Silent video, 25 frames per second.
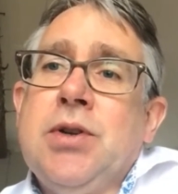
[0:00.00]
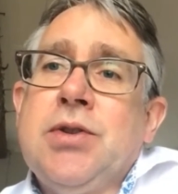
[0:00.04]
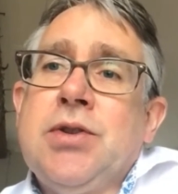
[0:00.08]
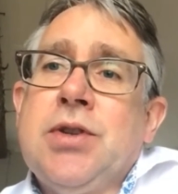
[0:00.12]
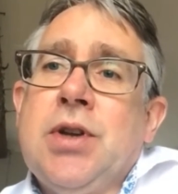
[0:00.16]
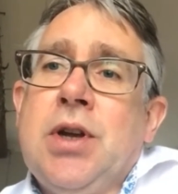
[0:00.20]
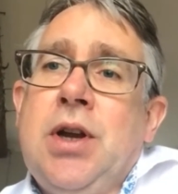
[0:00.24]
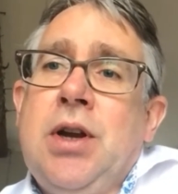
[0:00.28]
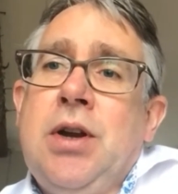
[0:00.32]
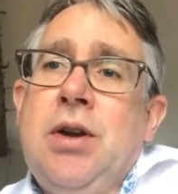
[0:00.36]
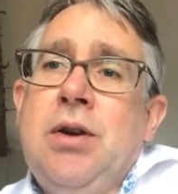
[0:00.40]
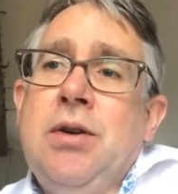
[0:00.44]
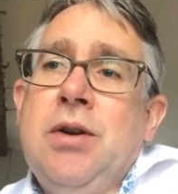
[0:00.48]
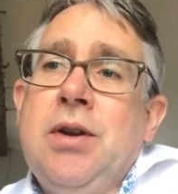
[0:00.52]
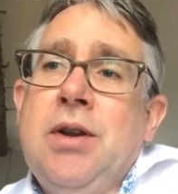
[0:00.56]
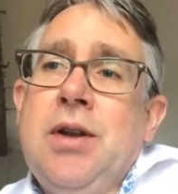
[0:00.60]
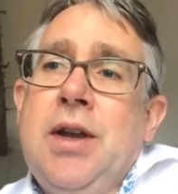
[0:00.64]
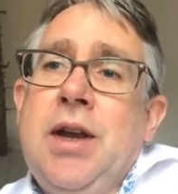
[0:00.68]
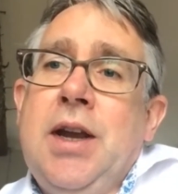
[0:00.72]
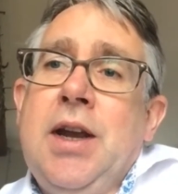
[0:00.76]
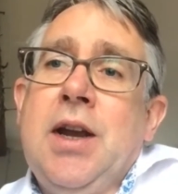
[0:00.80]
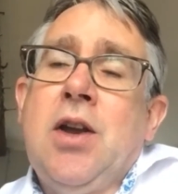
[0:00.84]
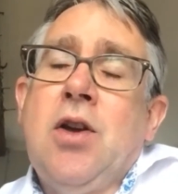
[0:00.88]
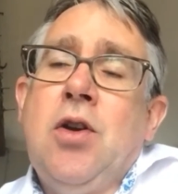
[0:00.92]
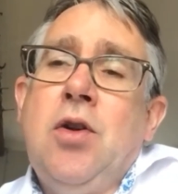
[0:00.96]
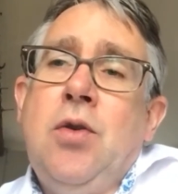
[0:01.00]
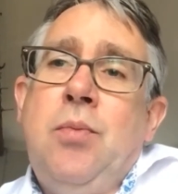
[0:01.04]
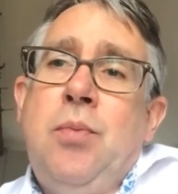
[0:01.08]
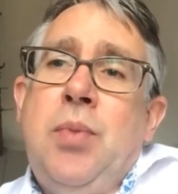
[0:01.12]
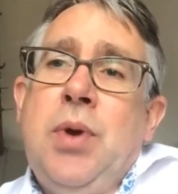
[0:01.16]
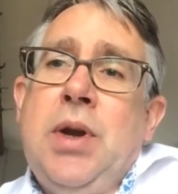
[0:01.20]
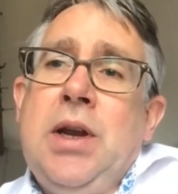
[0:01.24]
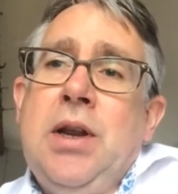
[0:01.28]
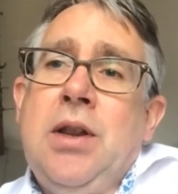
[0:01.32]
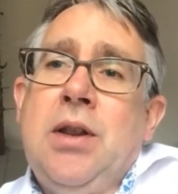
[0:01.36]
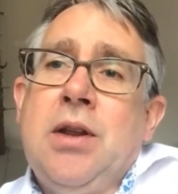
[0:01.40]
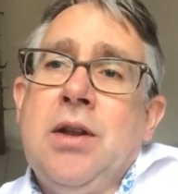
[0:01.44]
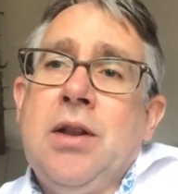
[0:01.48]
So it could
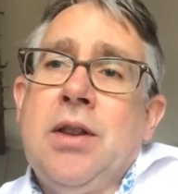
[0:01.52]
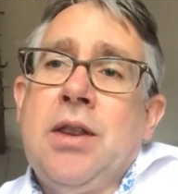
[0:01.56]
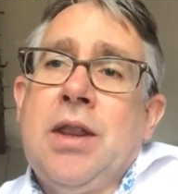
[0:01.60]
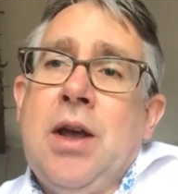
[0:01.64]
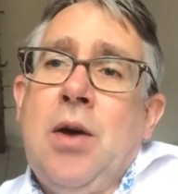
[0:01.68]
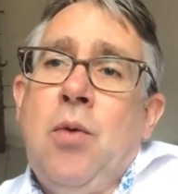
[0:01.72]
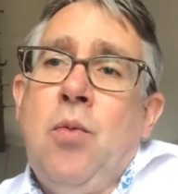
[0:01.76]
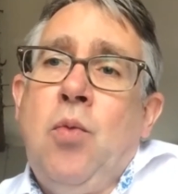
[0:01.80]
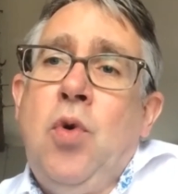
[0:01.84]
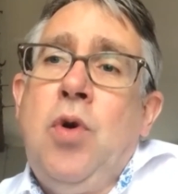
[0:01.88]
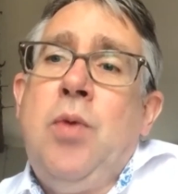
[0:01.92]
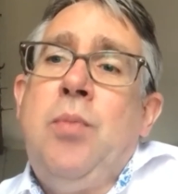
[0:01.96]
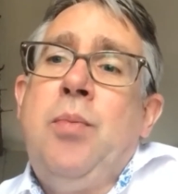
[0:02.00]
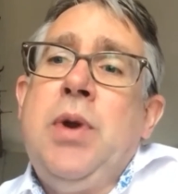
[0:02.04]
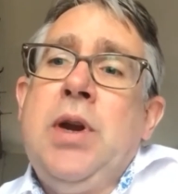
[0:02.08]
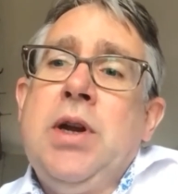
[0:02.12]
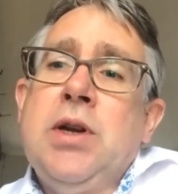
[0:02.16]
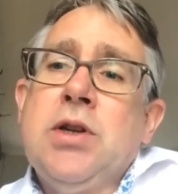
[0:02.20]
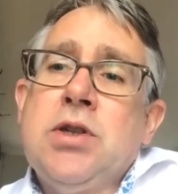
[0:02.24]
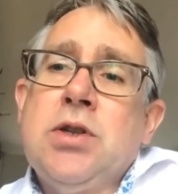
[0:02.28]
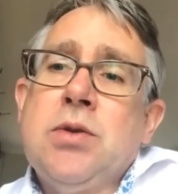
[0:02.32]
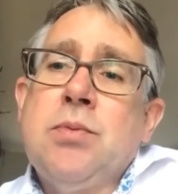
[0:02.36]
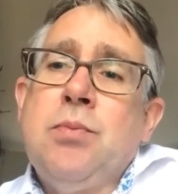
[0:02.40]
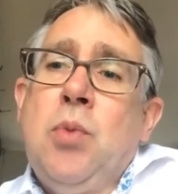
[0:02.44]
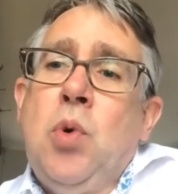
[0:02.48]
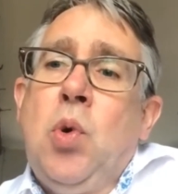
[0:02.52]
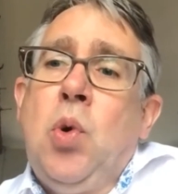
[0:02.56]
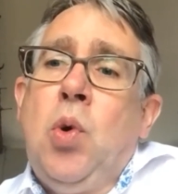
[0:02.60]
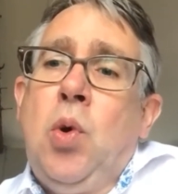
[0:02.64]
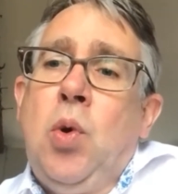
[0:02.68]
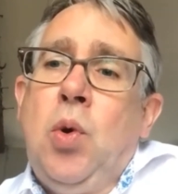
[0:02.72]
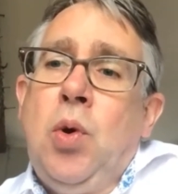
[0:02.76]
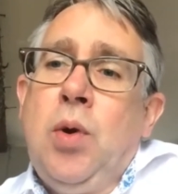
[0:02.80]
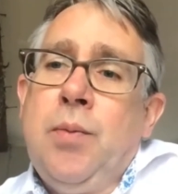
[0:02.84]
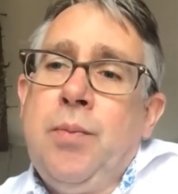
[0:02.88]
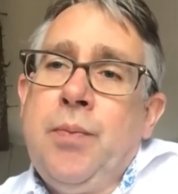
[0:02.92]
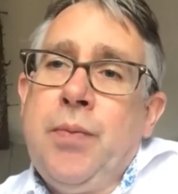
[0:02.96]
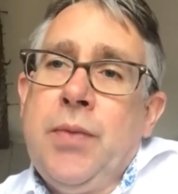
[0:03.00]
be that there would be a
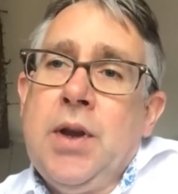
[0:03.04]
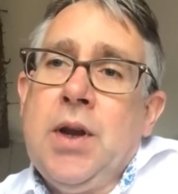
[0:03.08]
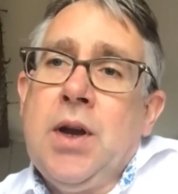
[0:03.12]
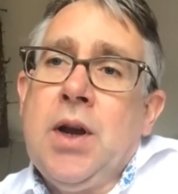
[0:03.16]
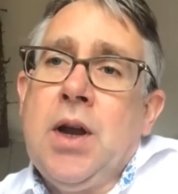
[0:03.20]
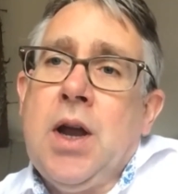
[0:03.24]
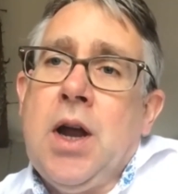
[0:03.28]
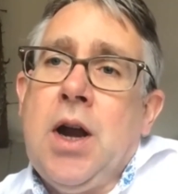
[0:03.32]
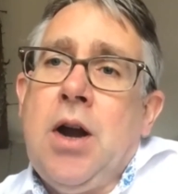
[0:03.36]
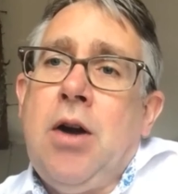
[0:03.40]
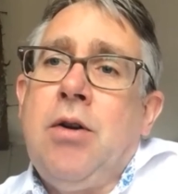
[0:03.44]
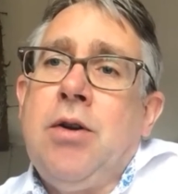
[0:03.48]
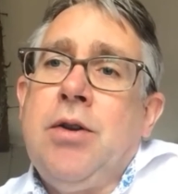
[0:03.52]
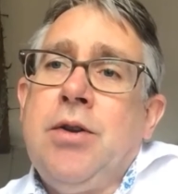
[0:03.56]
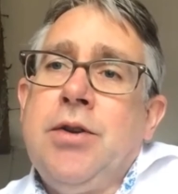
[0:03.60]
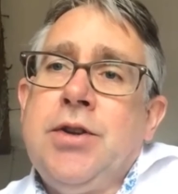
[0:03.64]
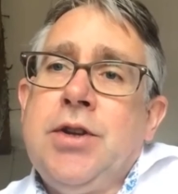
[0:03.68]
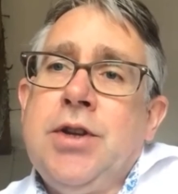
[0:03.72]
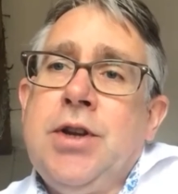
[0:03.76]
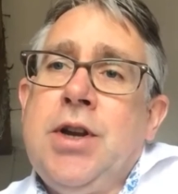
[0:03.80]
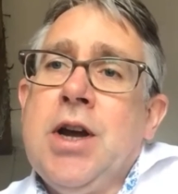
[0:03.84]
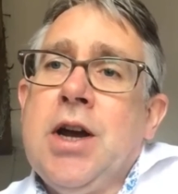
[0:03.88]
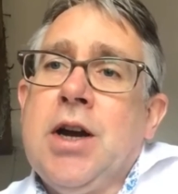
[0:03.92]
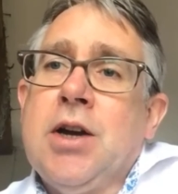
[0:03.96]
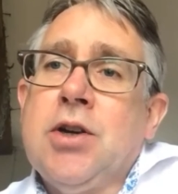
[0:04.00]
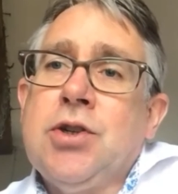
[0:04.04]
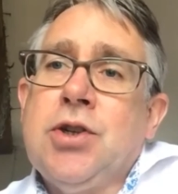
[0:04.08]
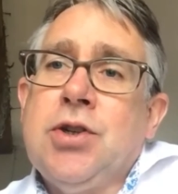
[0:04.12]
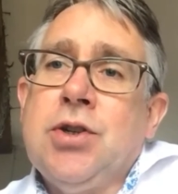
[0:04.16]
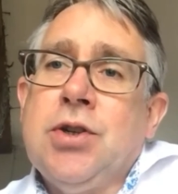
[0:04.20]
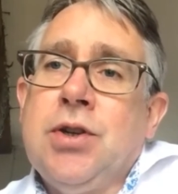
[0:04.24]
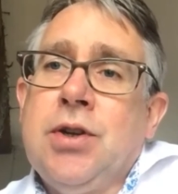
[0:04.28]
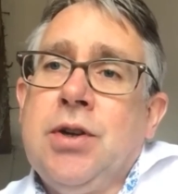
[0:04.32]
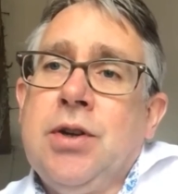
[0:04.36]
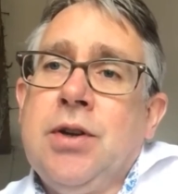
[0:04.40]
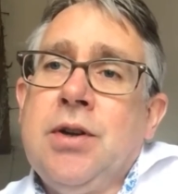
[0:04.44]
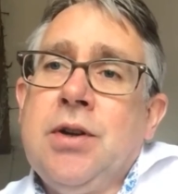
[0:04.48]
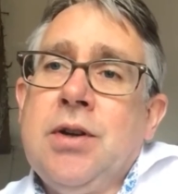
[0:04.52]
small current
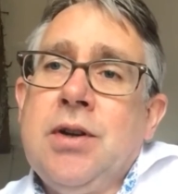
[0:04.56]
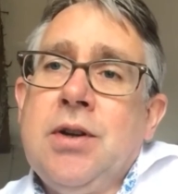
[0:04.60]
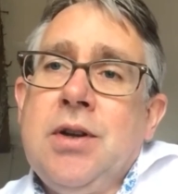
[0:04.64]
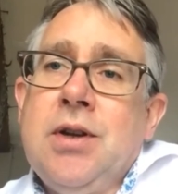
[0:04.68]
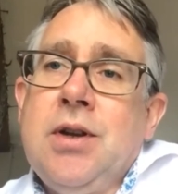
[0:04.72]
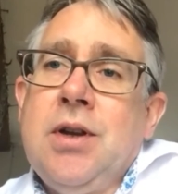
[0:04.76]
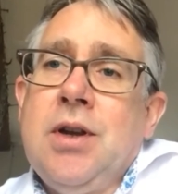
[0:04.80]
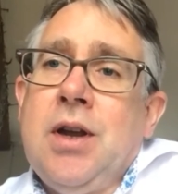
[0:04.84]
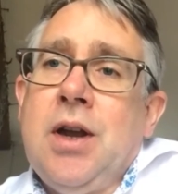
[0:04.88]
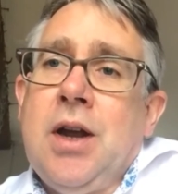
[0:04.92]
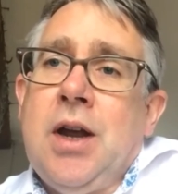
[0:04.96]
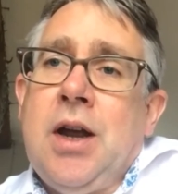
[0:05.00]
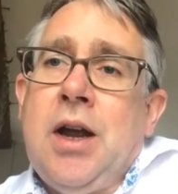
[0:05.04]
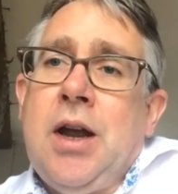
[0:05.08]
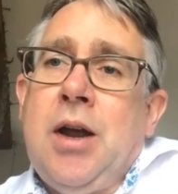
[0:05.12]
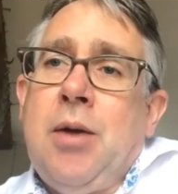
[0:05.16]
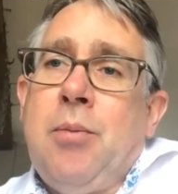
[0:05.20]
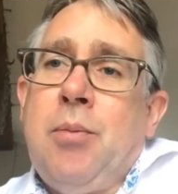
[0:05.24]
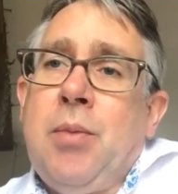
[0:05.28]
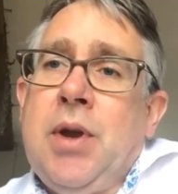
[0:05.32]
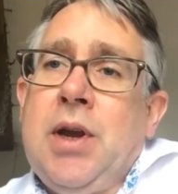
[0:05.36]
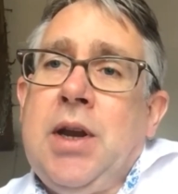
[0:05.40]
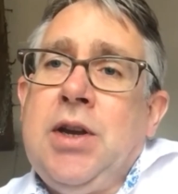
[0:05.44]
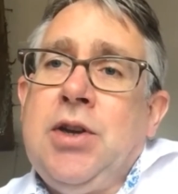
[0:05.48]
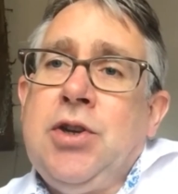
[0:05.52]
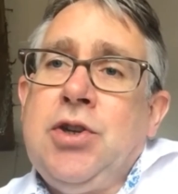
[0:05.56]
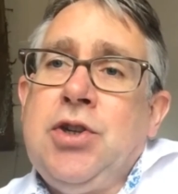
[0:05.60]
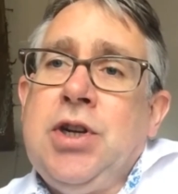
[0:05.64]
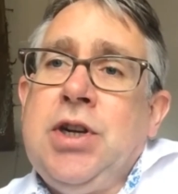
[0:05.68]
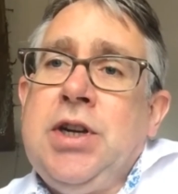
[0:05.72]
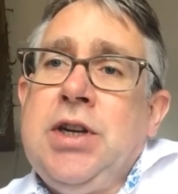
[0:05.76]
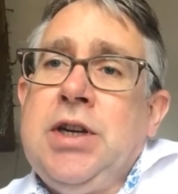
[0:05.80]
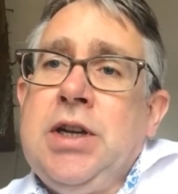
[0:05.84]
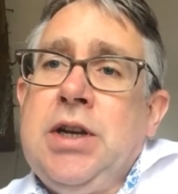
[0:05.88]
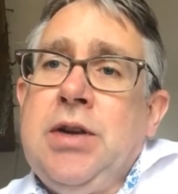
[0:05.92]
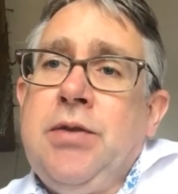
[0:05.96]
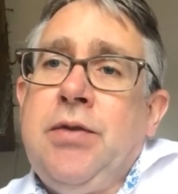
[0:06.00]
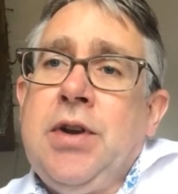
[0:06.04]
deduction in
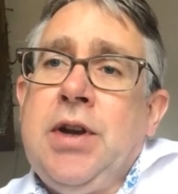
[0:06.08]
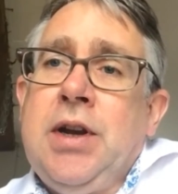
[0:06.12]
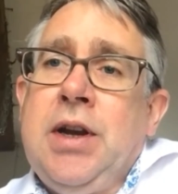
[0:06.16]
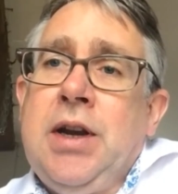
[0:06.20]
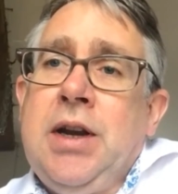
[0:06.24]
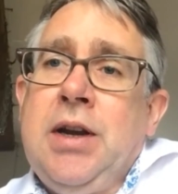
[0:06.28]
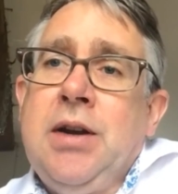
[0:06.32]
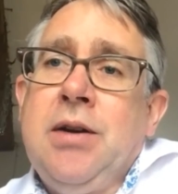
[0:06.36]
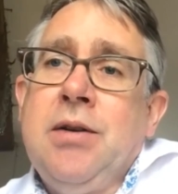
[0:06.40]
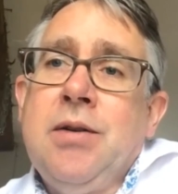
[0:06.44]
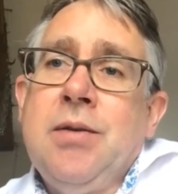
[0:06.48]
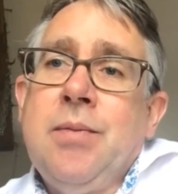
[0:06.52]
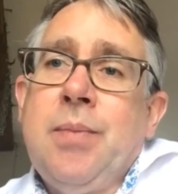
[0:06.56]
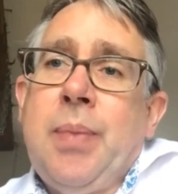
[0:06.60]
GDV